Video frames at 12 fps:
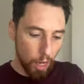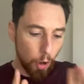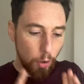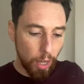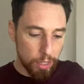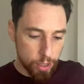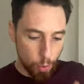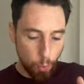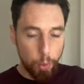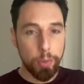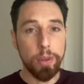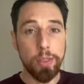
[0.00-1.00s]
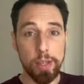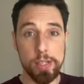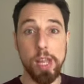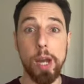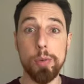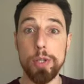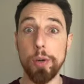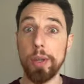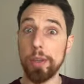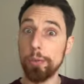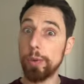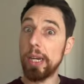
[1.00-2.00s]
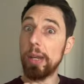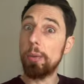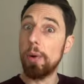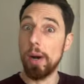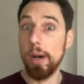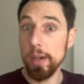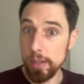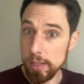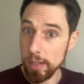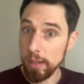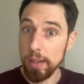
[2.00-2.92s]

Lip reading: okay, so what were the things that I were doing that really worked?